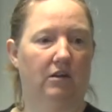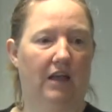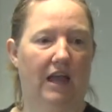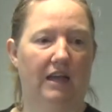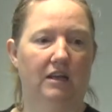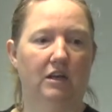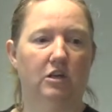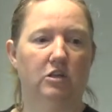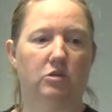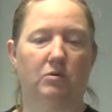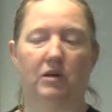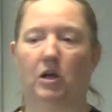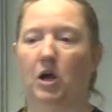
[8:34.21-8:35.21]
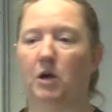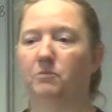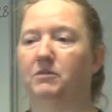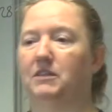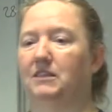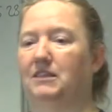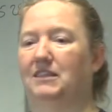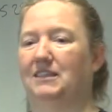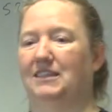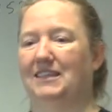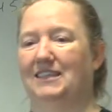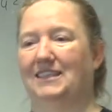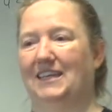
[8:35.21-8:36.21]
Okay? So when it comes to
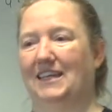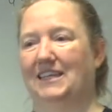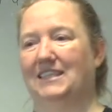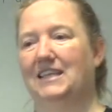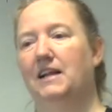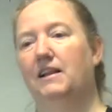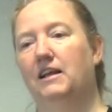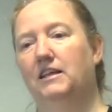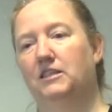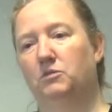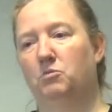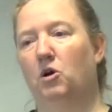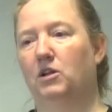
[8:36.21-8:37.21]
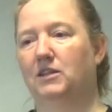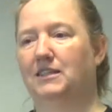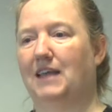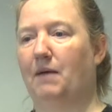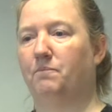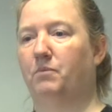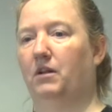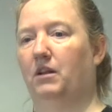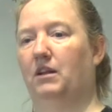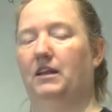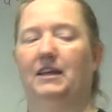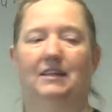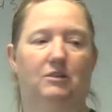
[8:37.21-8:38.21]
statistics, small
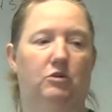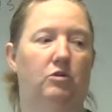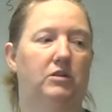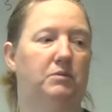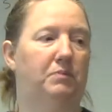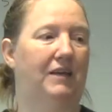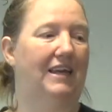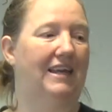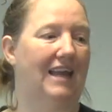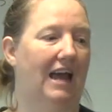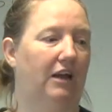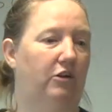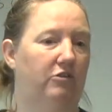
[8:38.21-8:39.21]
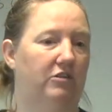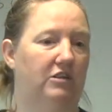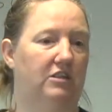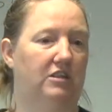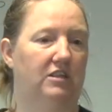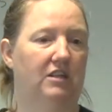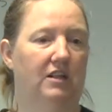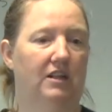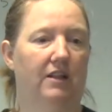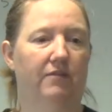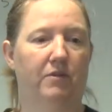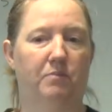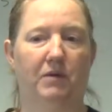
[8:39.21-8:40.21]
sample is going to be inaccurate.
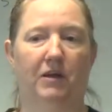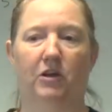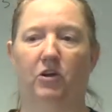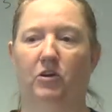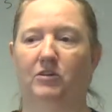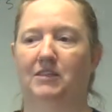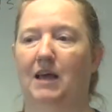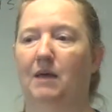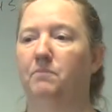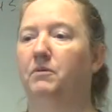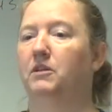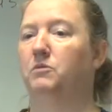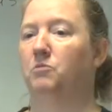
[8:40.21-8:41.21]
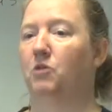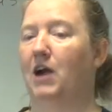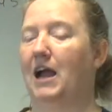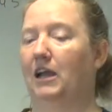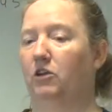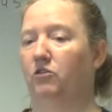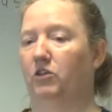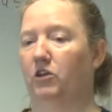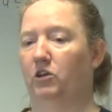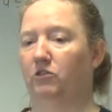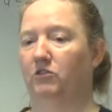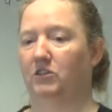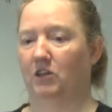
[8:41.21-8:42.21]
The bigger your sample, the more accurate
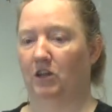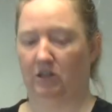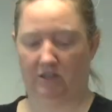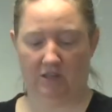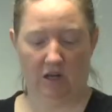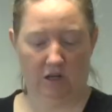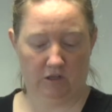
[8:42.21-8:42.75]
your results.